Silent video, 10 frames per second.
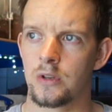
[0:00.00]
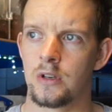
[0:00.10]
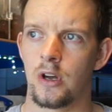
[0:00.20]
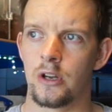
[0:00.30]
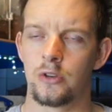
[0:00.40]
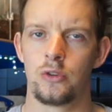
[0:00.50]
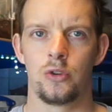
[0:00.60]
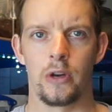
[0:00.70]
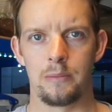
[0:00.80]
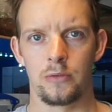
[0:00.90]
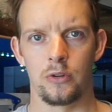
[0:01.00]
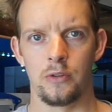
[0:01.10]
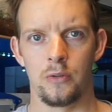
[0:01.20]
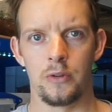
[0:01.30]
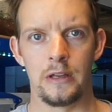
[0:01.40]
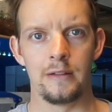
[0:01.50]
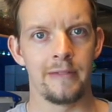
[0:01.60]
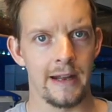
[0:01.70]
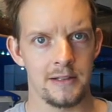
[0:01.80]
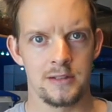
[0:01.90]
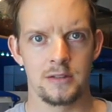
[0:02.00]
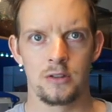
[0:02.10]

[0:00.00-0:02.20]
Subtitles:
and I took him to the vets,